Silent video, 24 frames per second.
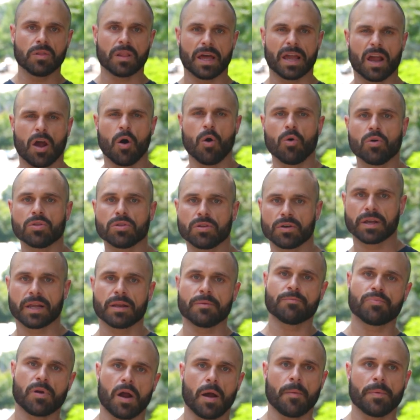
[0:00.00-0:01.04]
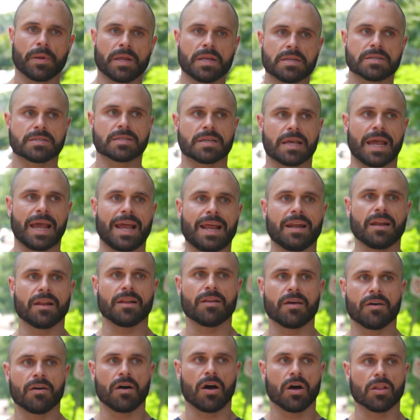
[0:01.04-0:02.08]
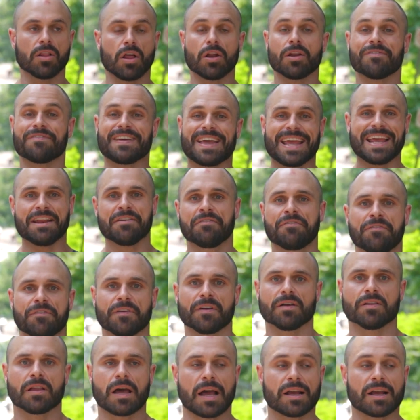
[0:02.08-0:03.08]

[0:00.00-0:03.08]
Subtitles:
like old-looking properties and a lot of infill.